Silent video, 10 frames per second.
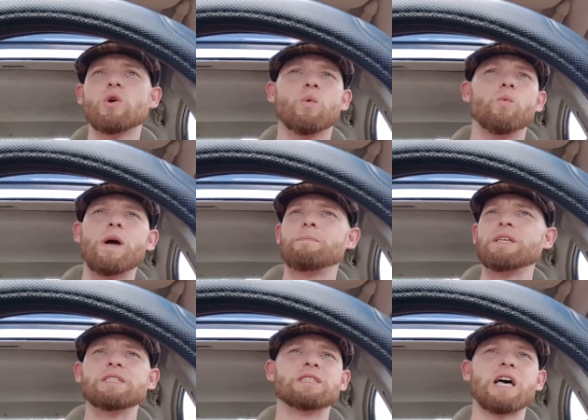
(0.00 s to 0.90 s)

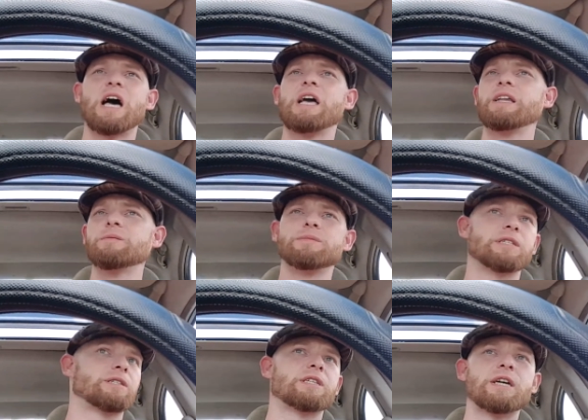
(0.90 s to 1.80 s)
weapons,
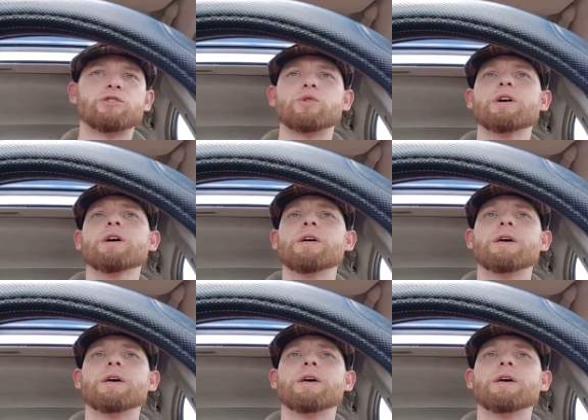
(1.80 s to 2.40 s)
items, etc.